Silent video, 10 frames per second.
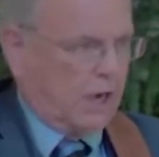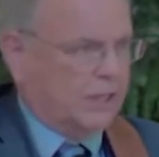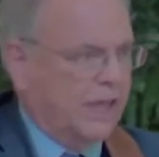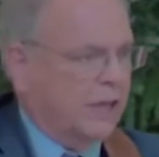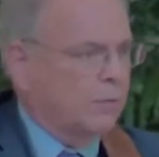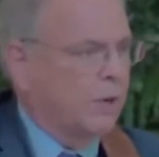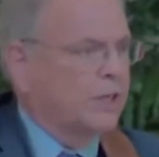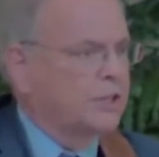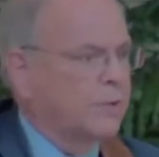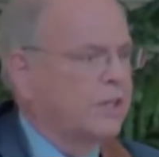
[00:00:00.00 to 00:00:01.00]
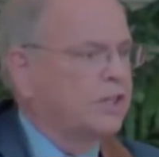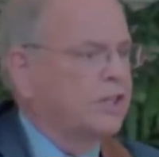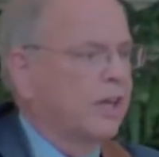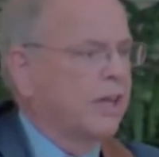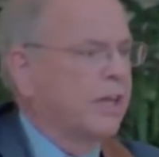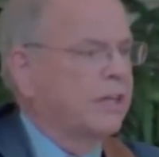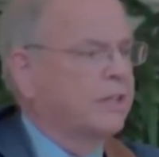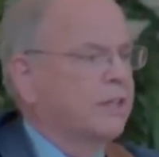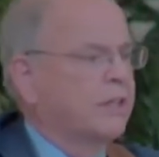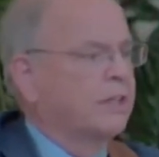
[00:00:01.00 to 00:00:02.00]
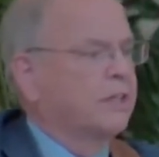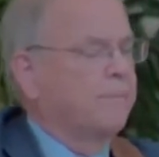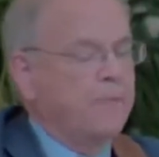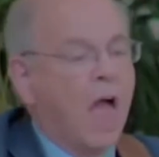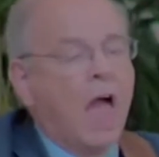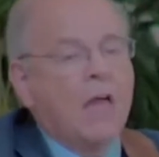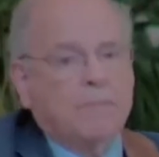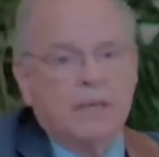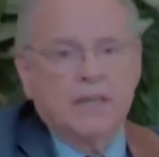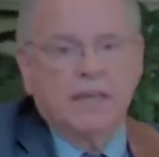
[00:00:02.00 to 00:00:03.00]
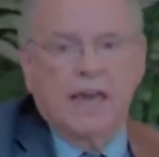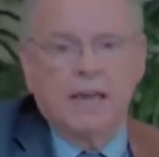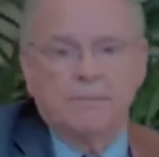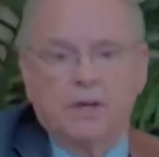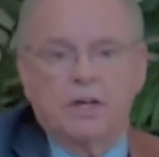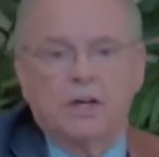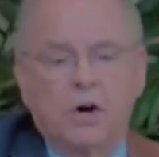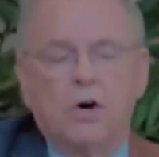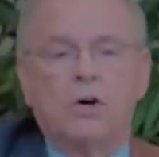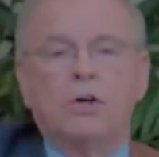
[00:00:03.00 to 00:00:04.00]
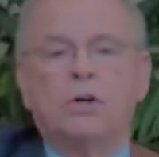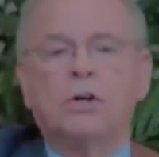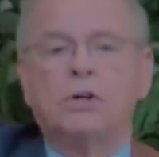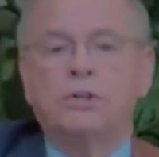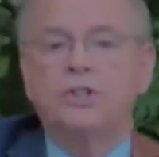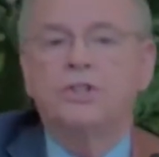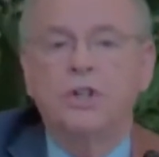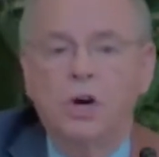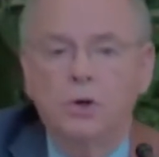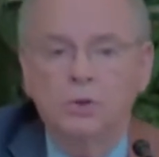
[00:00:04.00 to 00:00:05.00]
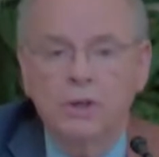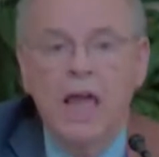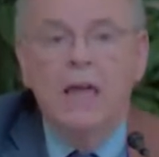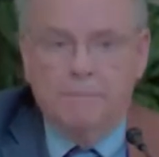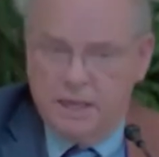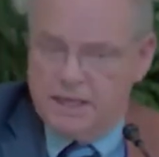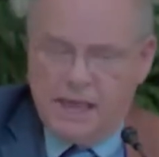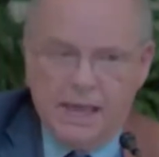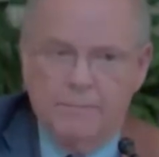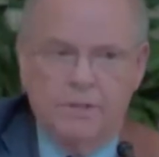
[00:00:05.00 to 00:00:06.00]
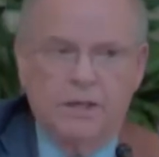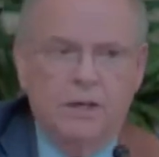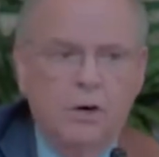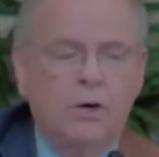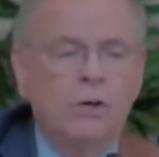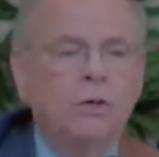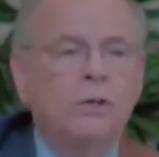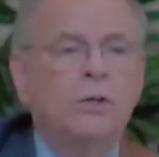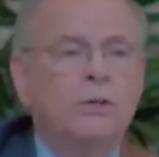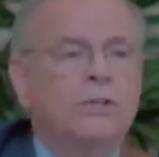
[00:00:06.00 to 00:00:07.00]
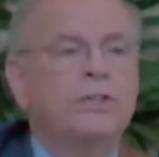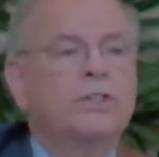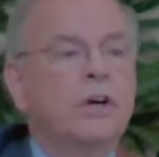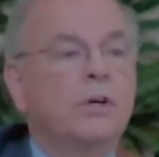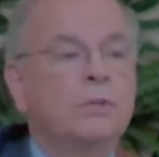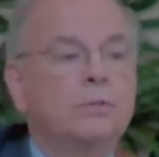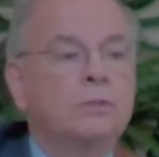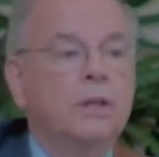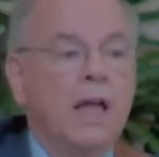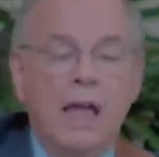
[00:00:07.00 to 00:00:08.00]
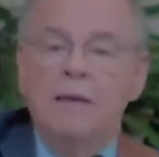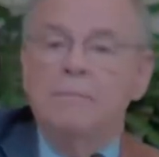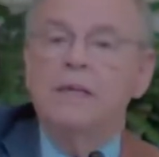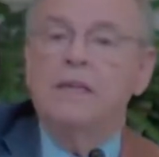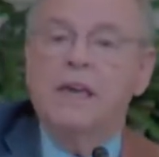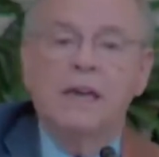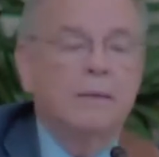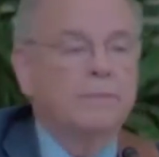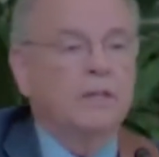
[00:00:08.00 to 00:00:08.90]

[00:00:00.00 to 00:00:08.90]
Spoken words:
that was rejected became the cornerstone, became the cornerstone, became the